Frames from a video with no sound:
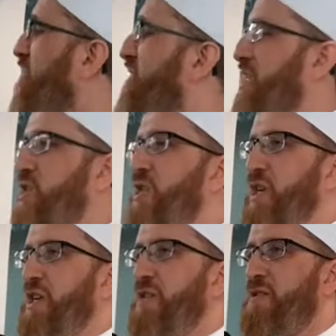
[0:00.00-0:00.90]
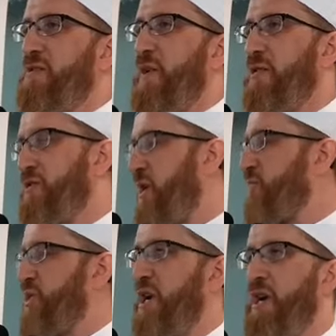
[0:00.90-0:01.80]
something good, whether it's our
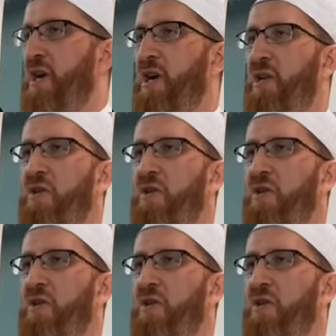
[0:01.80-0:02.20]
prayer